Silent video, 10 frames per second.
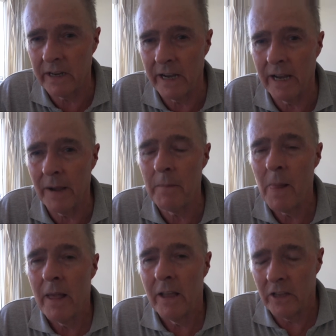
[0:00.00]

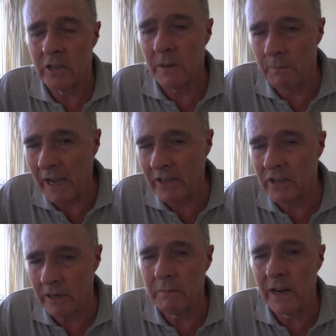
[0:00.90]
that's the
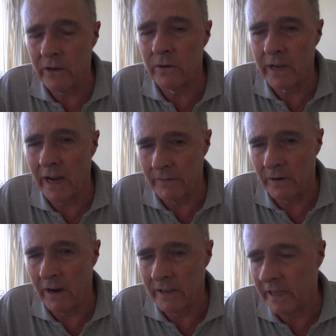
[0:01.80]
basic medical
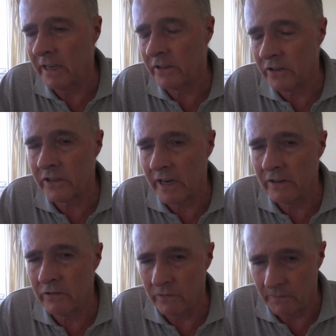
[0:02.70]
cover, I think is
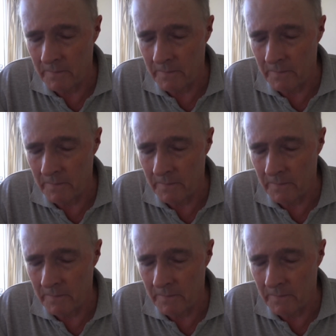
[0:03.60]
essential.